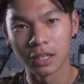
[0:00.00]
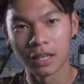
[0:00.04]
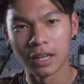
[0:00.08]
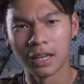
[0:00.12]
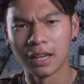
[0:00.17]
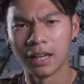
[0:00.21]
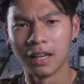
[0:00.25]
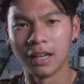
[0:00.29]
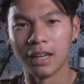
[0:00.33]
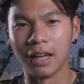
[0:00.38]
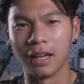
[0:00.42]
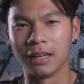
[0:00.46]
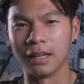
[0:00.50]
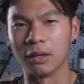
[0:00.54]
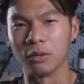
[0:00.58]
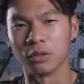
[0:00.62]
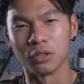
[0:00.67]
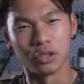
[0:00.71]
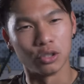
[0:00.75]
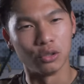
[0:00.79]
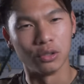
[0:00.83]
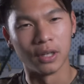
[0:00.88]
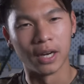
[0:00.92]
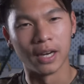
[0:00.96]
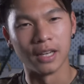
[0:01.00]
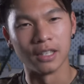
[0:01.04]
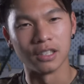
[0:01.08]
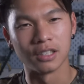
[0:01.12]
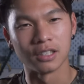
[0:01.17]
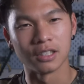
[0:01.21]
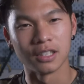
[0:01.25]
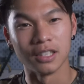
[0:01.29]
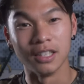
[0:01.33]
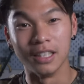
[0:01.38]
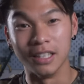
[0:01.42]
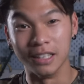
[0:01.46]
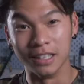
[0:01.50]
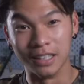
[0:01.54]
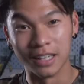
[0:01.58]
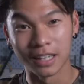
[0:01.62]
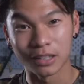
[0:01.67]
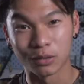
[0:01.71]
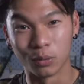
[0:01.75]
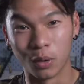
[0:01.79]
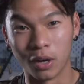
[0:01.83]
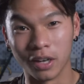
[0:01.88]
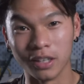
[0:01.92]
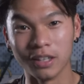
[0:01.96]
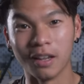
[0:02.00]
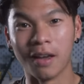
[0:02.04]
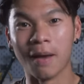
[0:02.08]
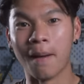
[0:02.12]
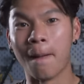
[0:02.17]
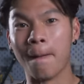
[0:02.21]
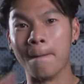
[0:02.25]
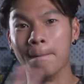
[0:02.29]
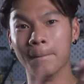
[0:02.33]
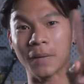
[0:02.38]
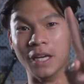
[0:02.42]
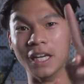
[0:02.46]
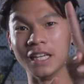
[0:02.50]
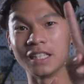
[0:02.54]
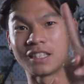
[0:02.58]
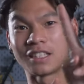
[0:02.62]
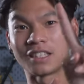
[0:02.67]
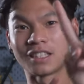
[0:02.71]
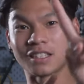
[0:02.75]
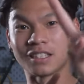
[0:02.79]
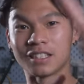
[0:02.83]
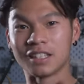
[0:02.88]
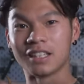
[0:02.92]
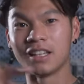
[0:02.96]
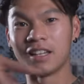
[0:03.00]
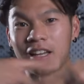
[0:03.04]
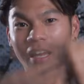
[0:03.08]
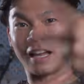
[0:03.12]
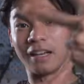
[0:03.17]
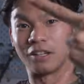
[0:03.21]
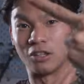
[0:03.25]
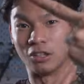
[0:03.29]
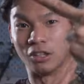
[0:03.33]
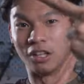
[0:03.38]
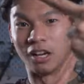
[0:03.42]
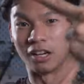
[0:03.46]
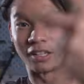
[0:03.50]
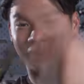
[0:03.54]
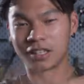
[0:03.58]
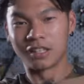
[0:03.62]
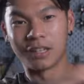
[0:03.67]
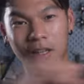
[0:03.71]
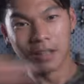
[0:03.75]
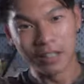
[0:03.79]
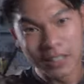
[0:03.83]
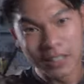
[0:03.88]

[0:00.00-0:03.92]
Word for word: and I'll see you guys in the next one. Peace, good luck.